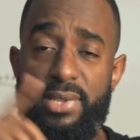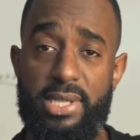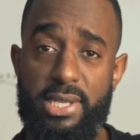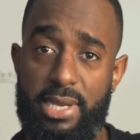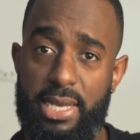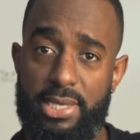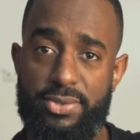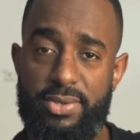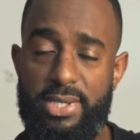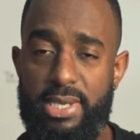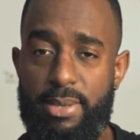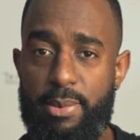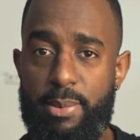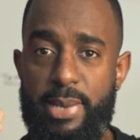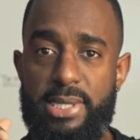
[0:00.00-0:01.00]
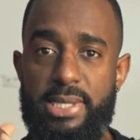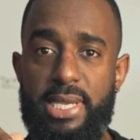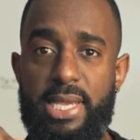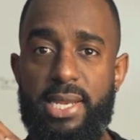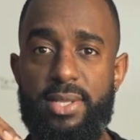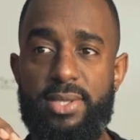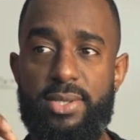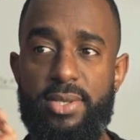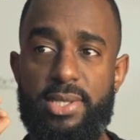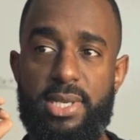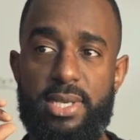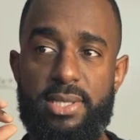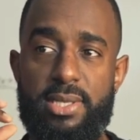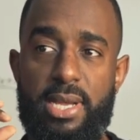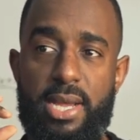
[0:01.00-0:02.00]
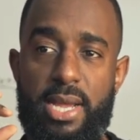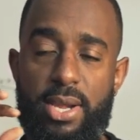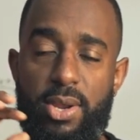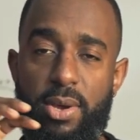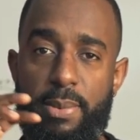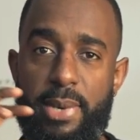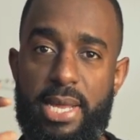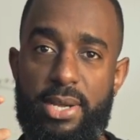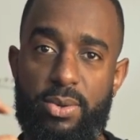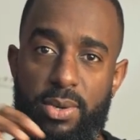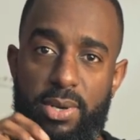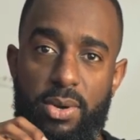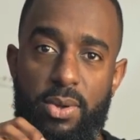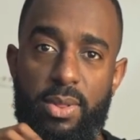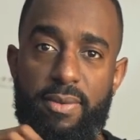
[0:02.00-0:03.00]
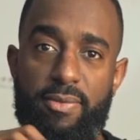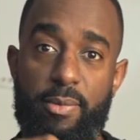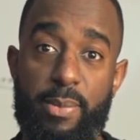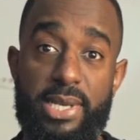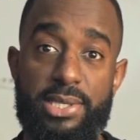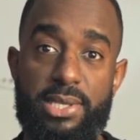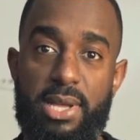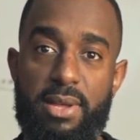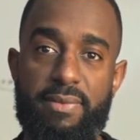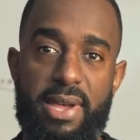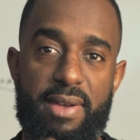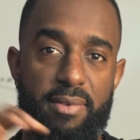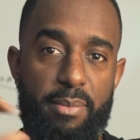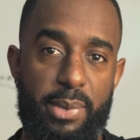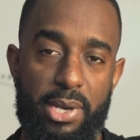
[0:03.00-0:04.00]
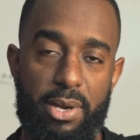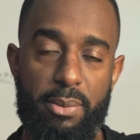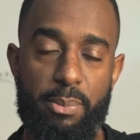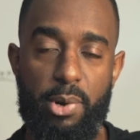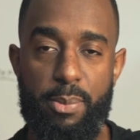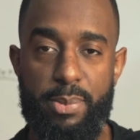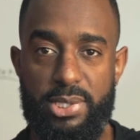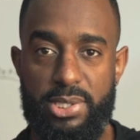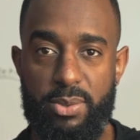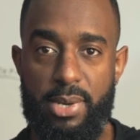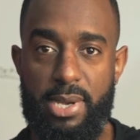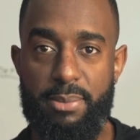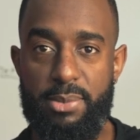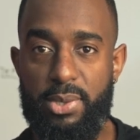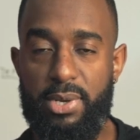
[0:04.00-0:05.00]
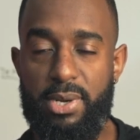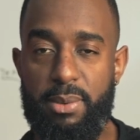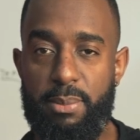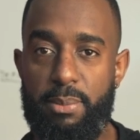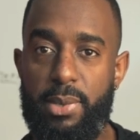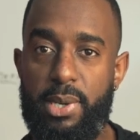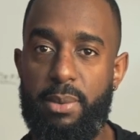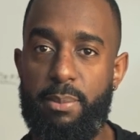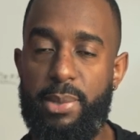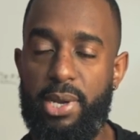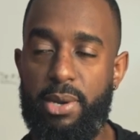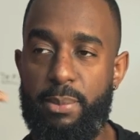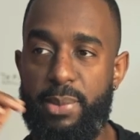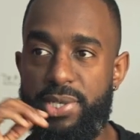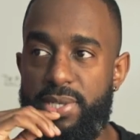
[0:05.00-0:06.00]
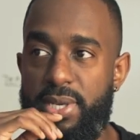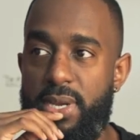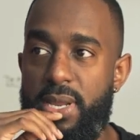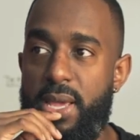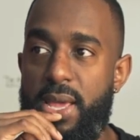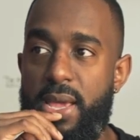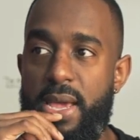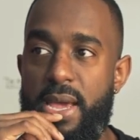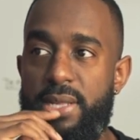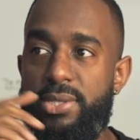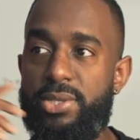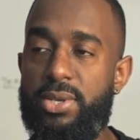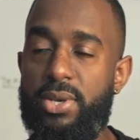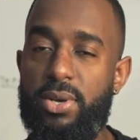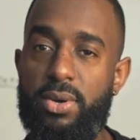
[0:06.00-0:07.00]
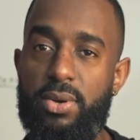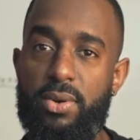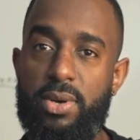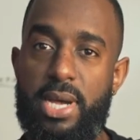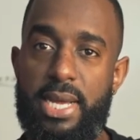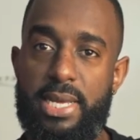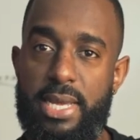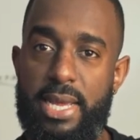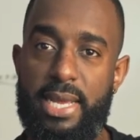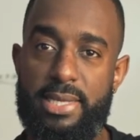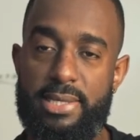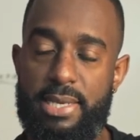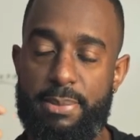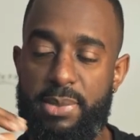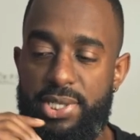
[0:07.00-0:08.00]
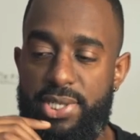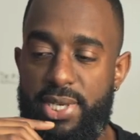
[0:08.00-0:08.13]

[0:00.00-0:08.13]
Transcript: the next reason I'm about to get into is because I know I'm not doing it only for myself. I have a bigger purpose to why I'm doing a, a bigger mission. And so I, I, accept the